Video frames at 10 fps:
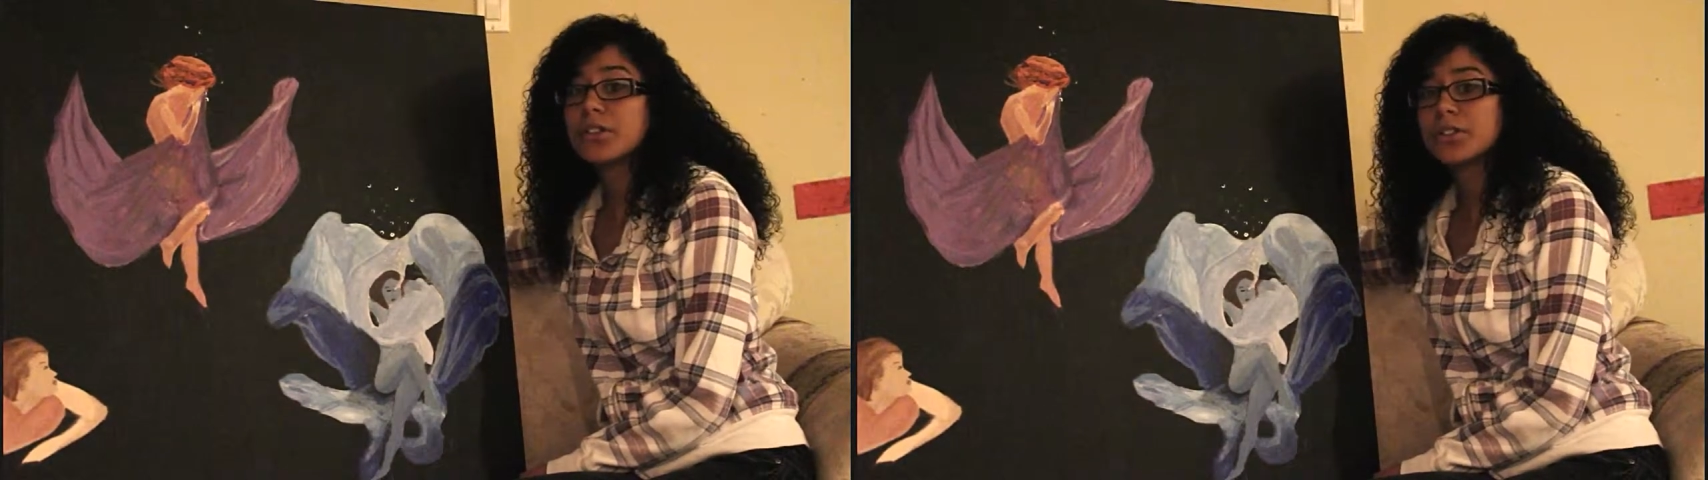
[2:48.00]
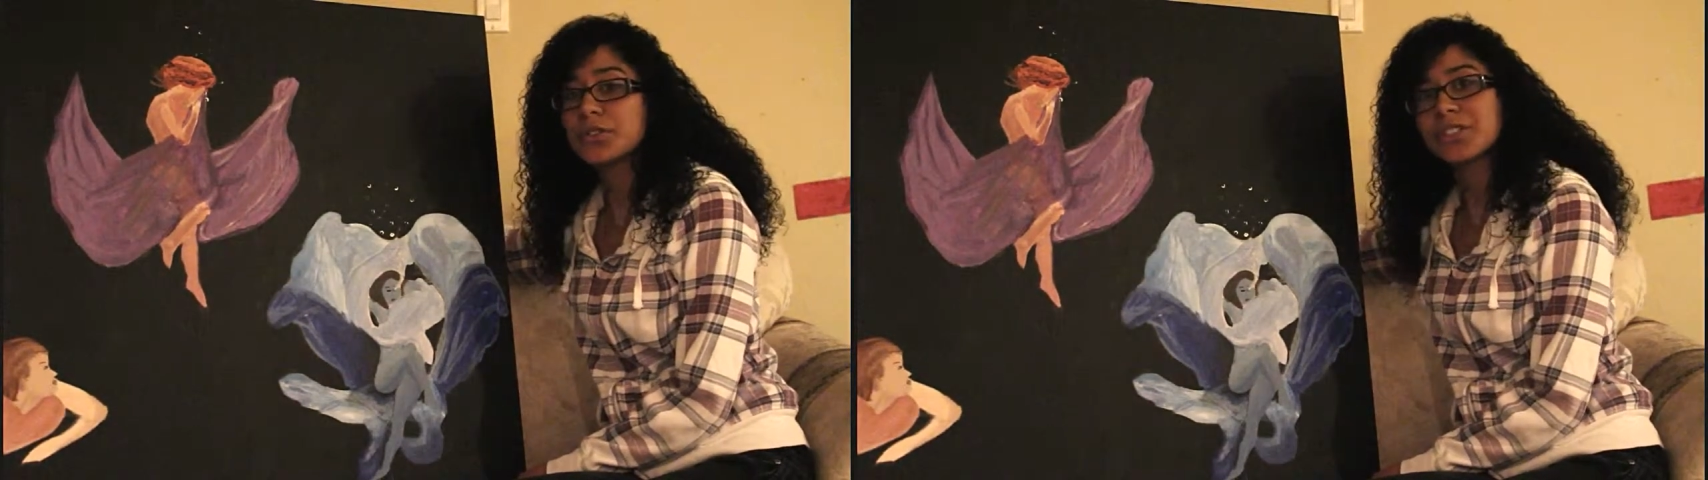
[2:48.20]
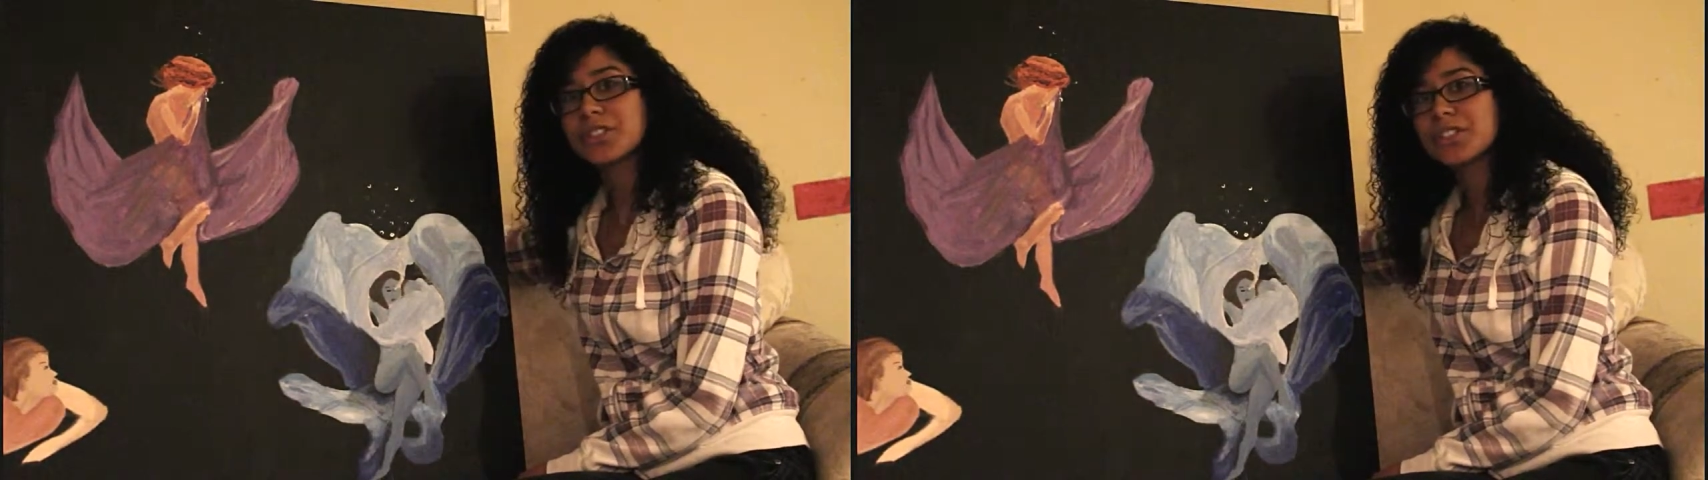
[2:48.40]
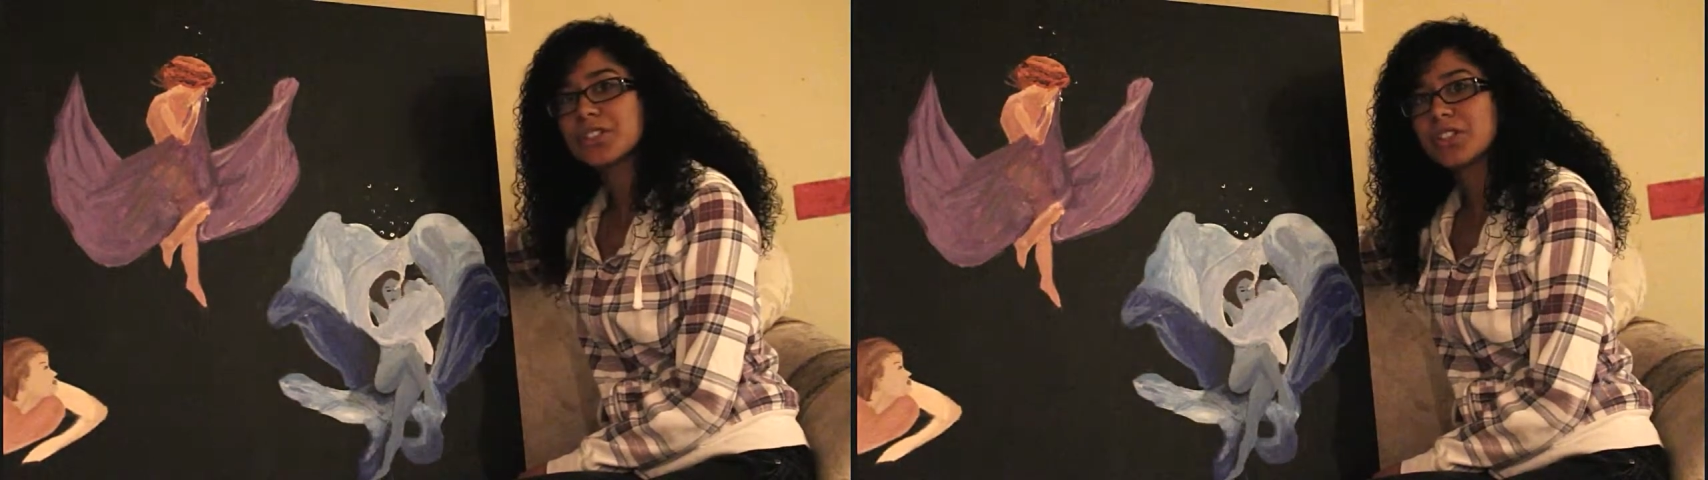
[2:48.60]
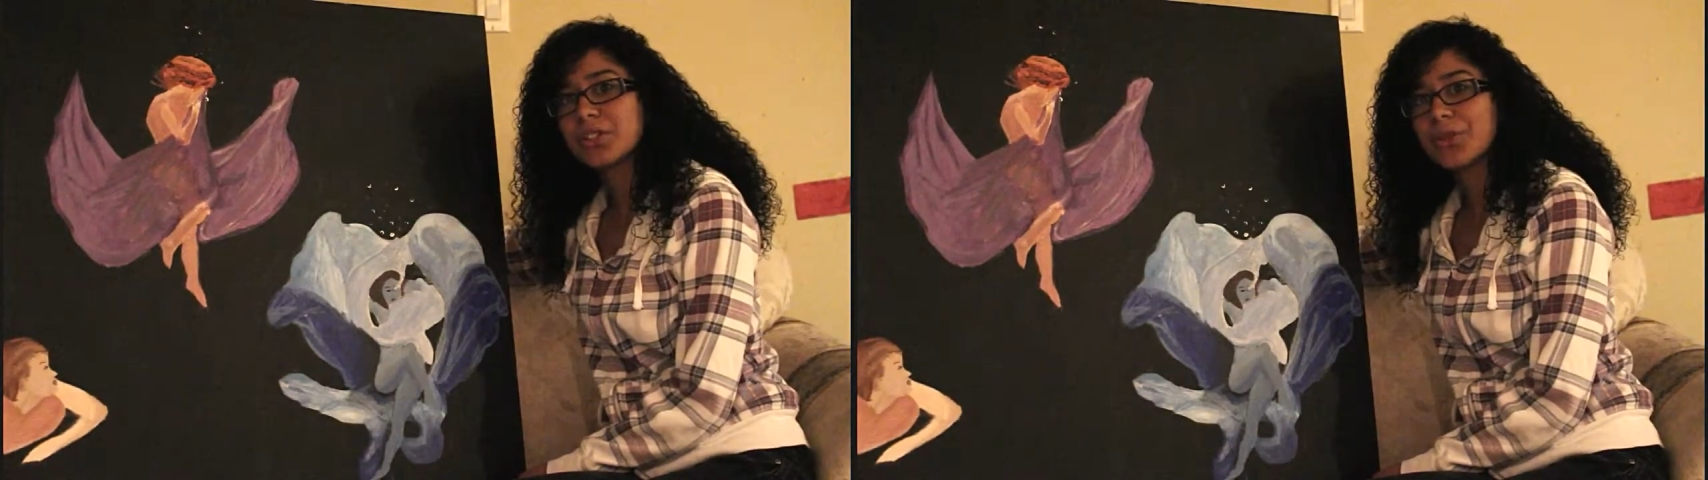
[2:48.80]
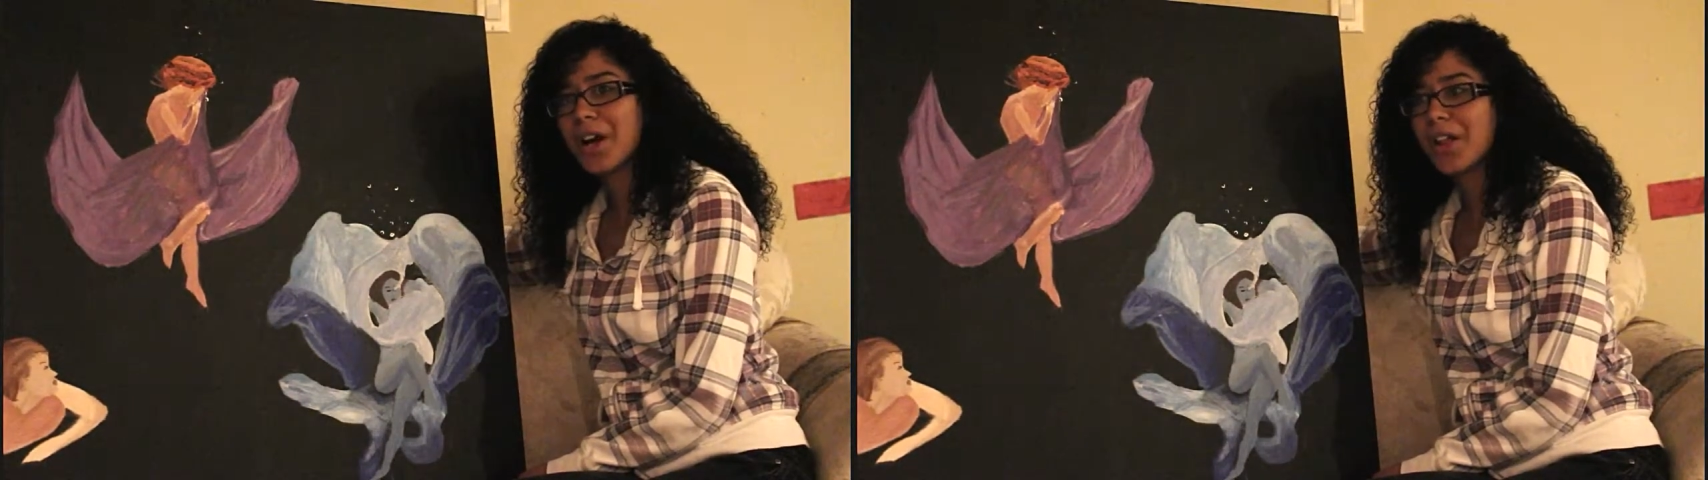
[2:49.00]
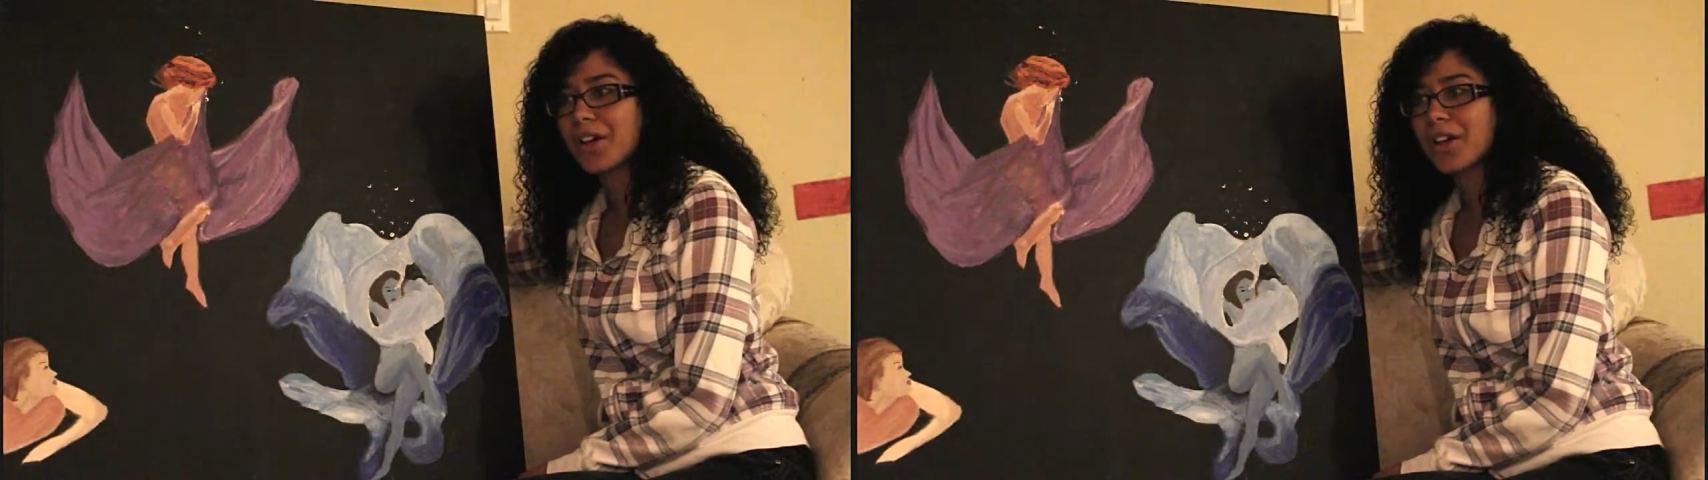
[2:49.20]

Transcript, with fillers: Yours looks good too. How